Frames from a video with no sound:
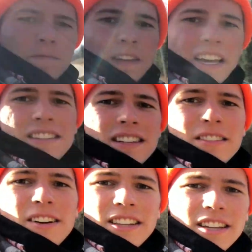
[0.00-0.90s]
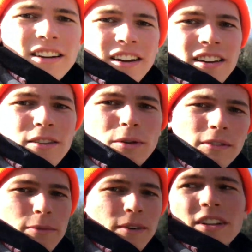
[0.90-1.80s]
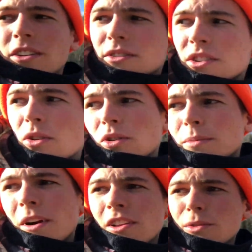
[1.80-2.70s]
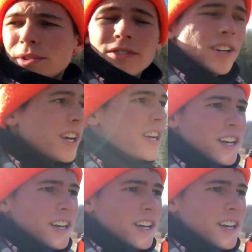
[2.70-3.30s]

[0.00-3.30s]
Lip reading: that's it right there, the river. But it's the cooler part of the river?